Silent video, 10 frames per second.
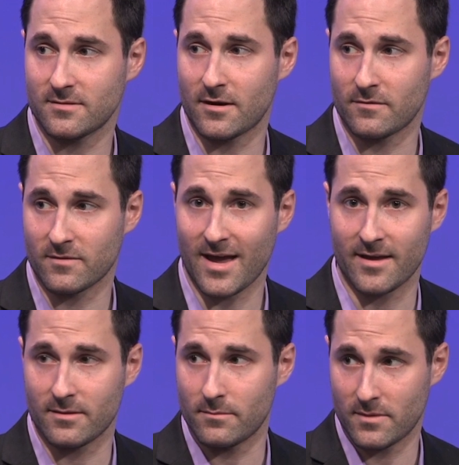that have
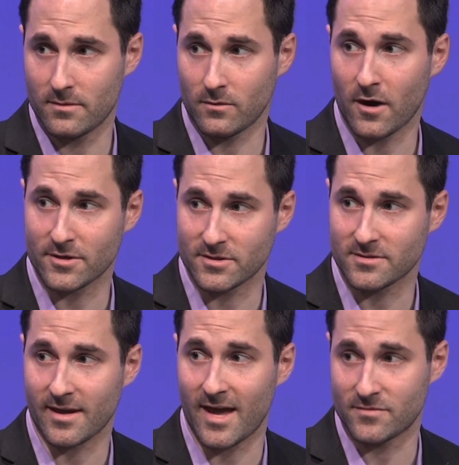gotten the
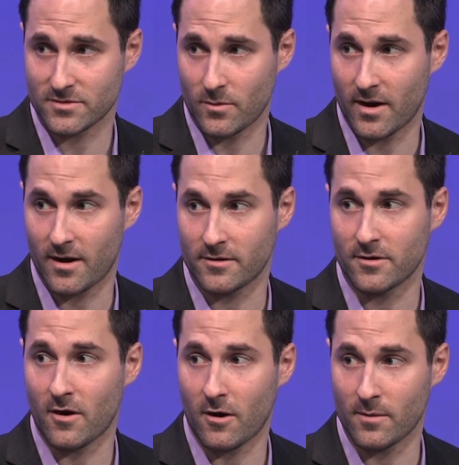largest, like F Squared,
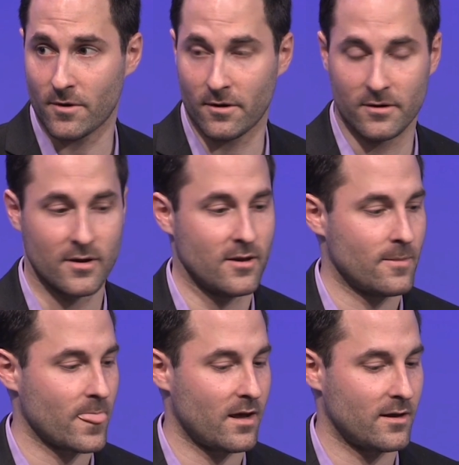Good Harbor,
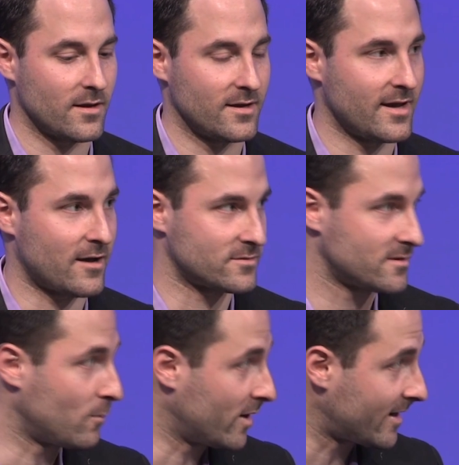
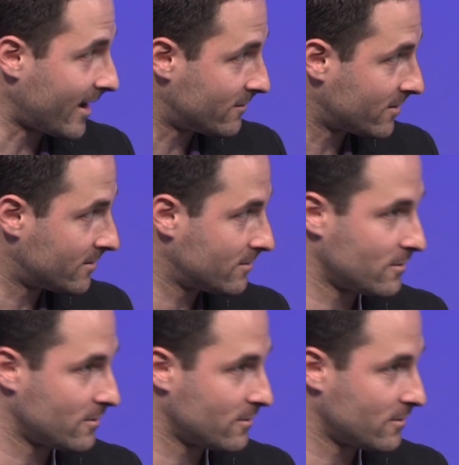Alta, Windhaven,